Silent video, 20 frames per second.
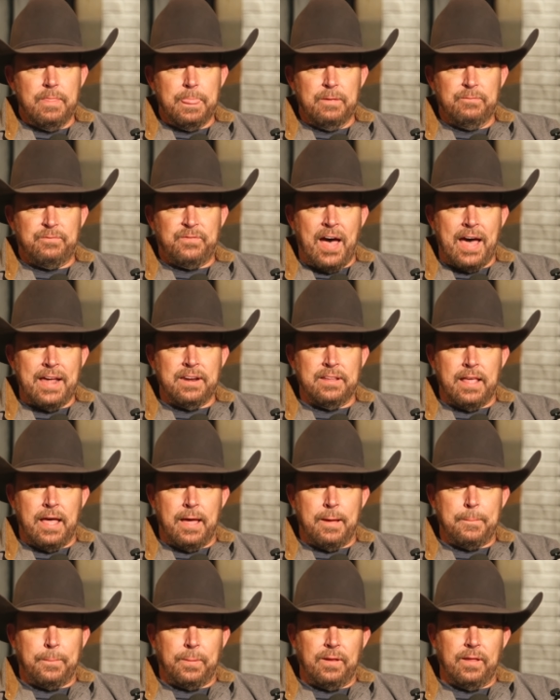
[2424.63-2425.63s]
finding
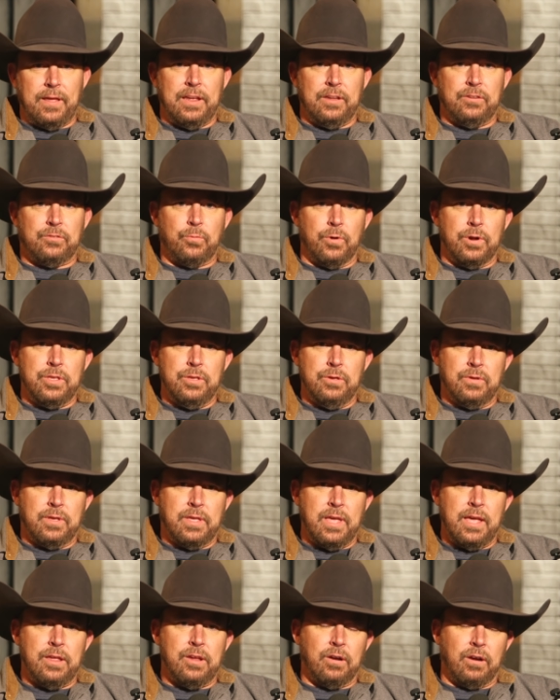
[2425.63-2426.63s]
that place where you
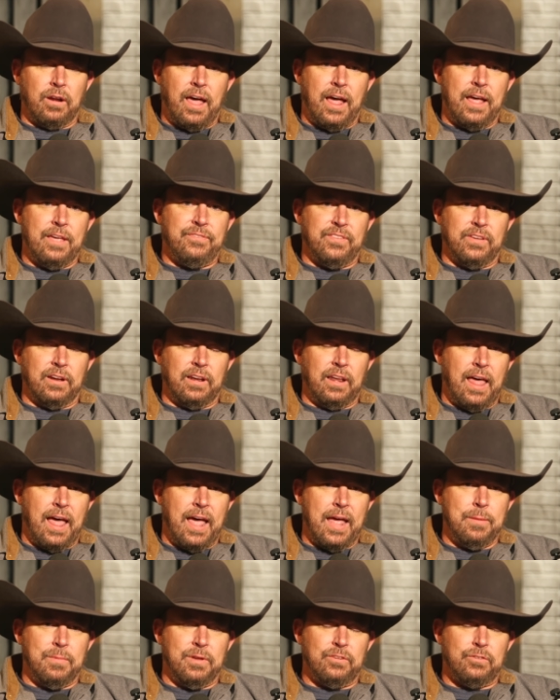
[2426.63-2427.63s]
get your life in
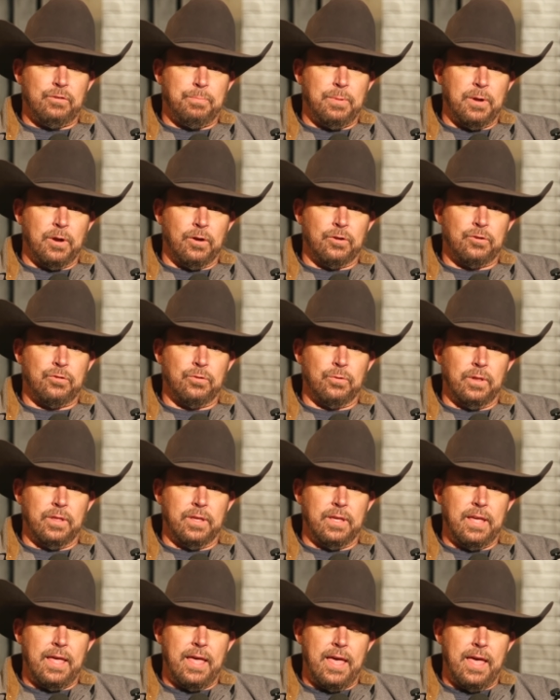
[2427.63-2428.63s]
alignment
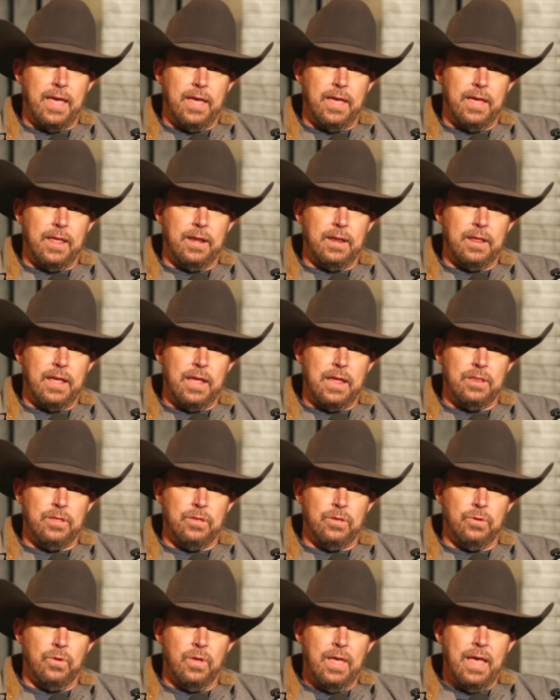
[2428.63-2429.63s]
spiritually and and
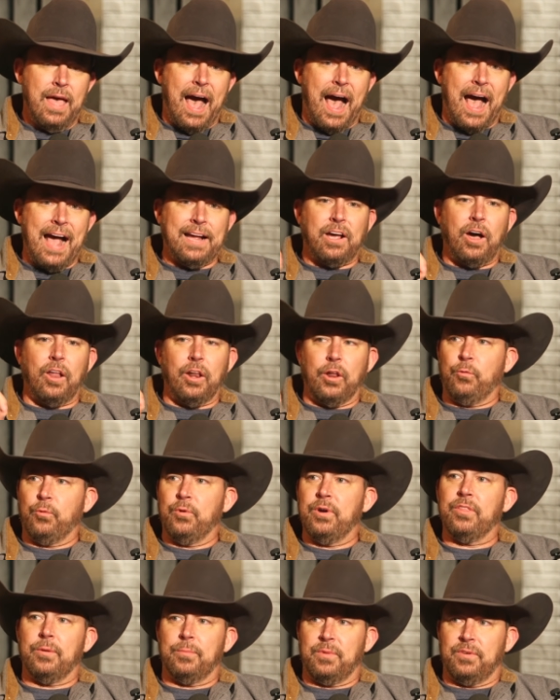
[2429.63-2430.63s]
you I call it
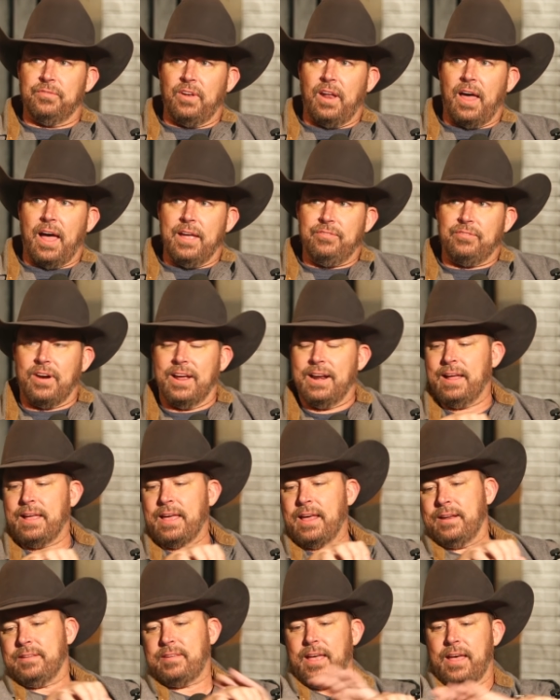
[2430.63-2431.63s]
rhythm of life, right? I
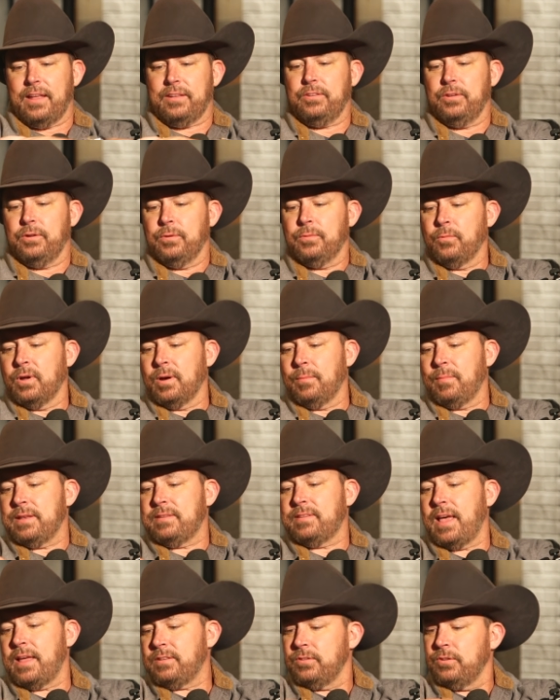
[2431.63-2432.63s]
got a tattoo. One of my
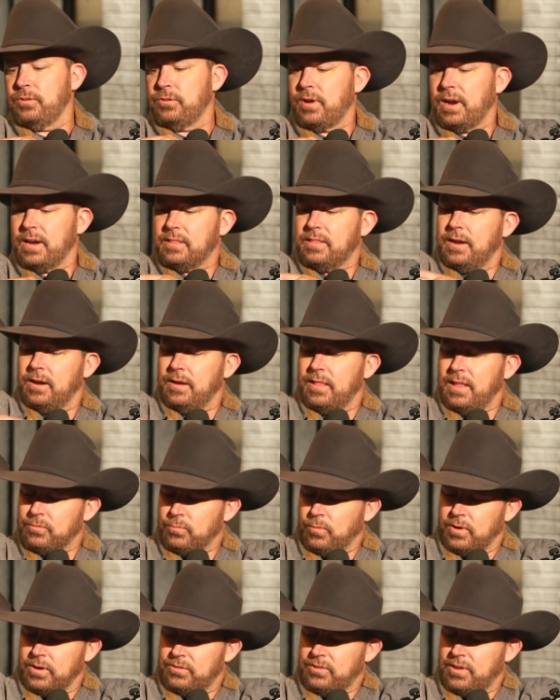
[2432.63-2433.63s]
tattoos right there. That's
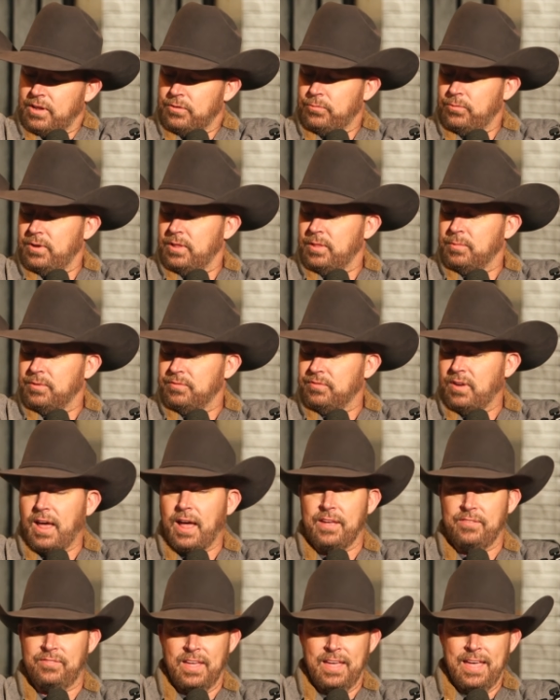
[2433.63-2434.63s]
what it says, rhythm of
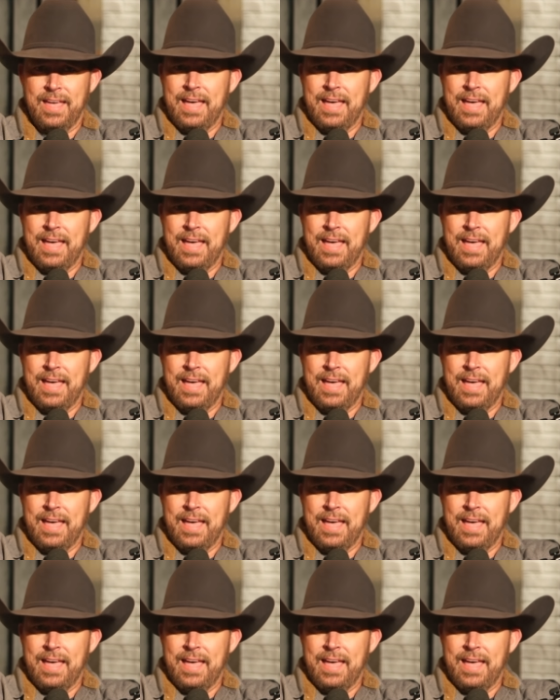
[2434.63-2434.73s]
life.